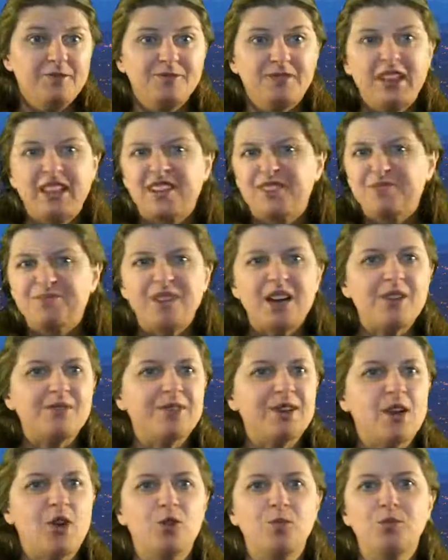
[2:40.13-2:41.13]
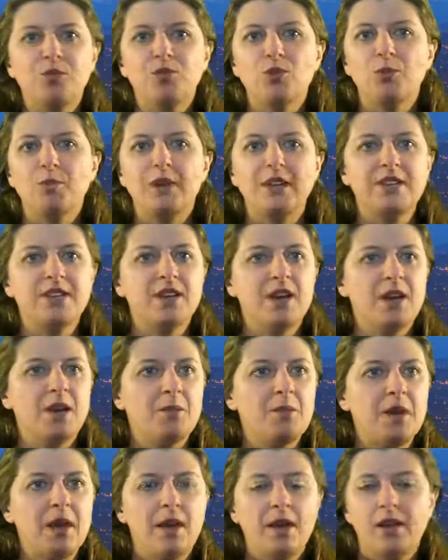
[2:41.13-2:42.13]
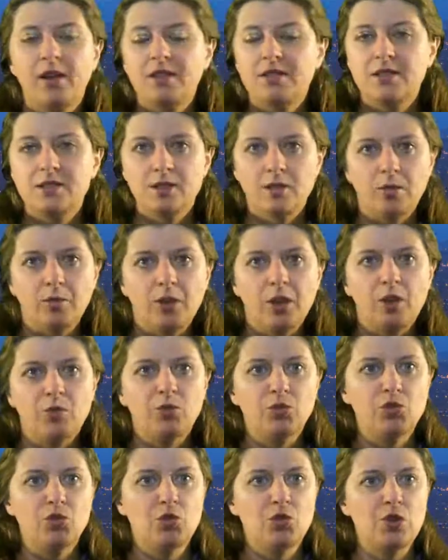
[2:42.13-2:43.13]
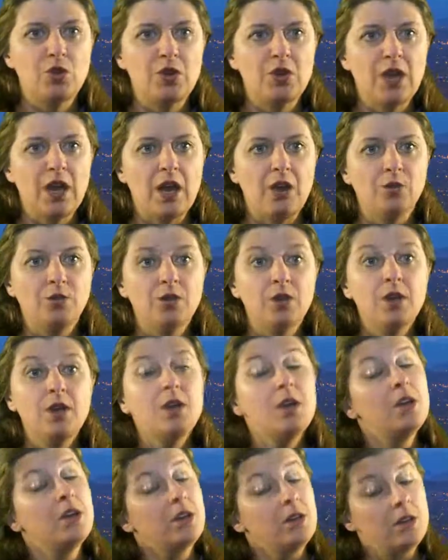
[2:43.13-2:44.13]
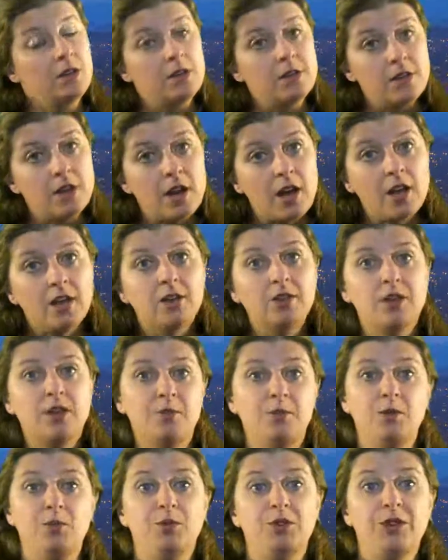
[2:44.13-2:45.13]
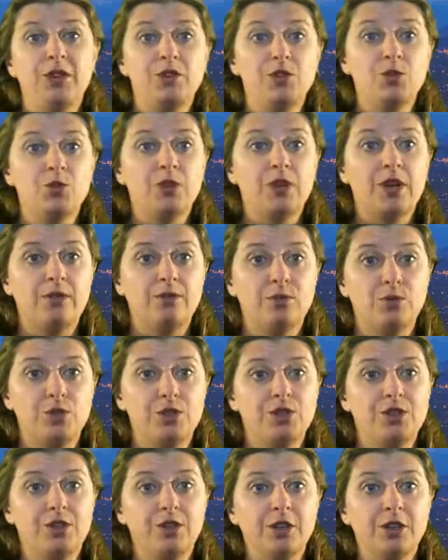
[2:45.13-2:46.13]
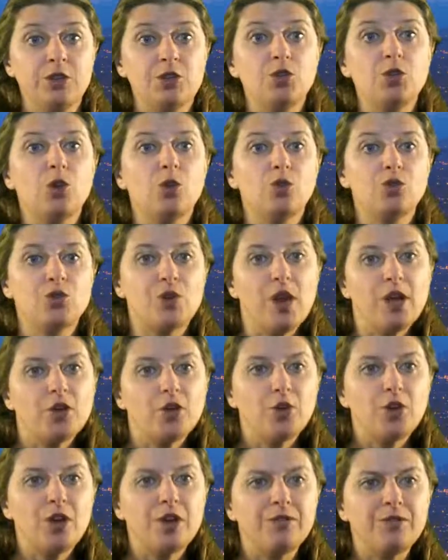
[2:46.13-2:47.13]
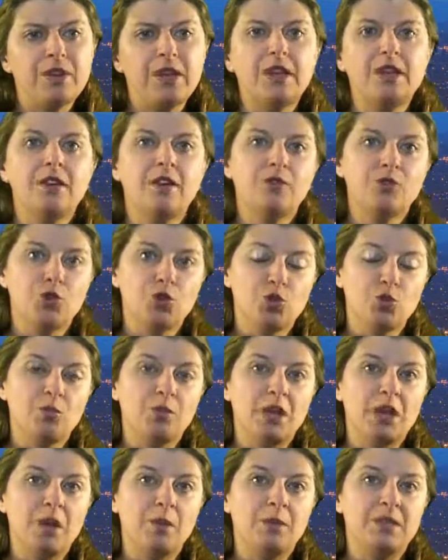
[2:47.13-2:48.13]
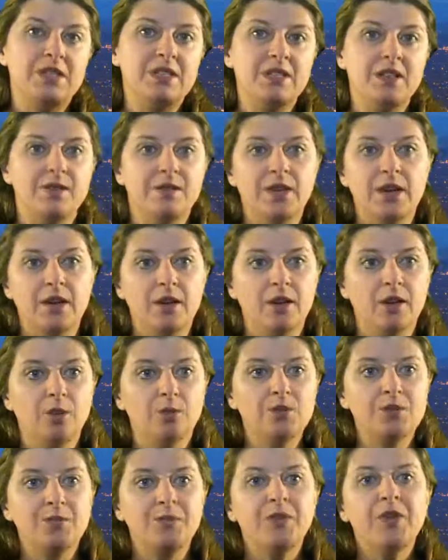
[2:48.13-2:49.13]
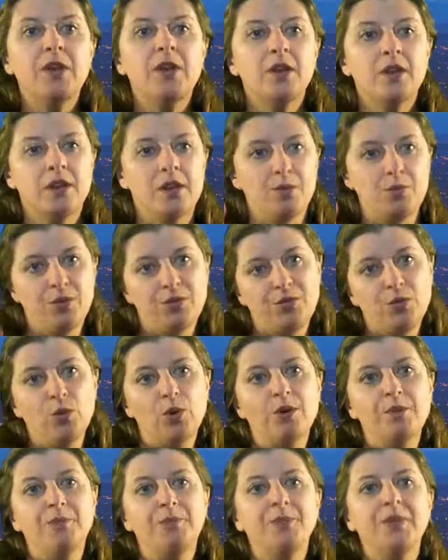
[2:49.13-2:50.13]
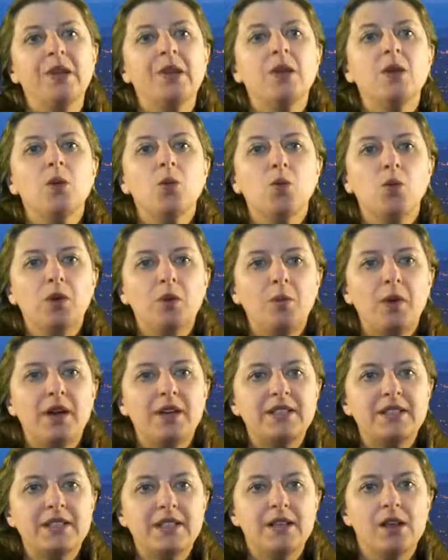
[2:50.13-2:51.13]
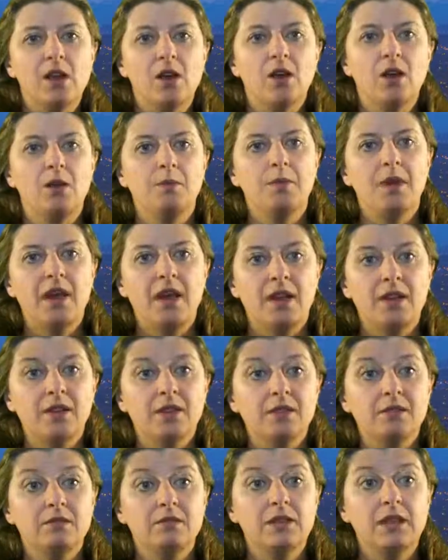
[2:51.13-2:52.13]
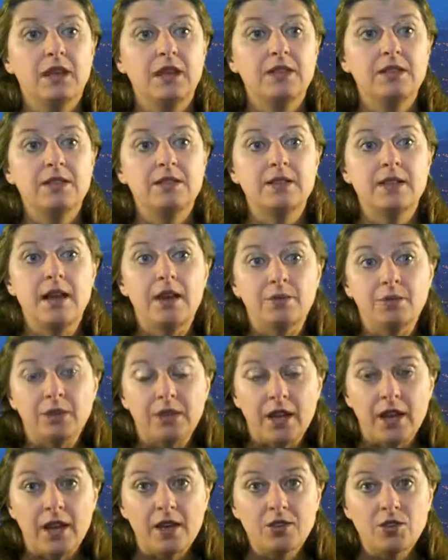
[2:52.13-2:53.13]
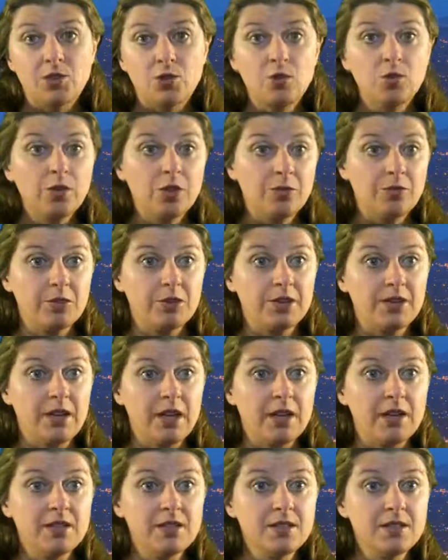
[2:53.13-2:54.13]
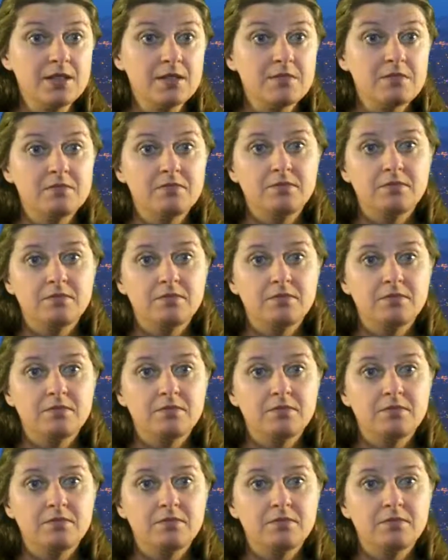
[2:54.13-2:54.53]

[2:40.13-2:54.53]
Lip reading: like half an hour before bedtime and still be able to zonk out. Not a lot of people can do that, unfortunately. So try no caffeine after 2 p.m. and see if that helps. Number four, what about taking a hot bath? Does that relax you? If it does,